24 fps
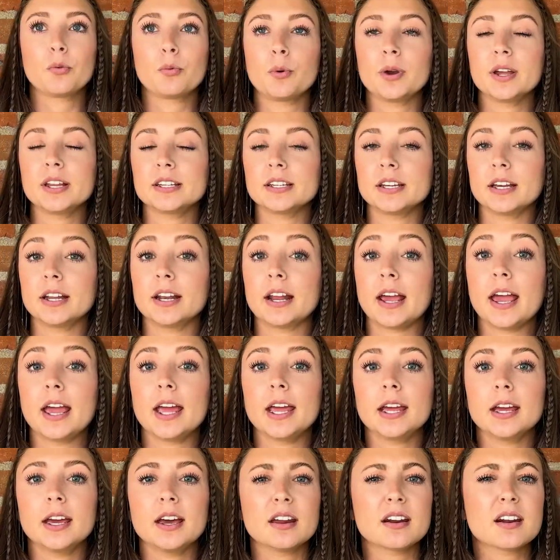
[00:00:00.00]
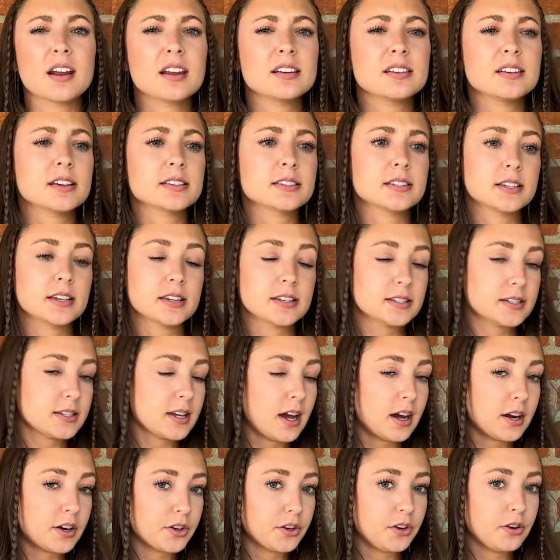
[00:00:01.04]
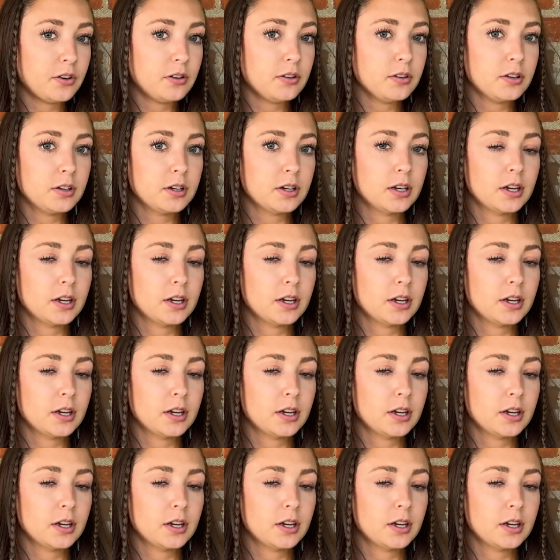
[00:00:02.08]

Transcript: we did era necesario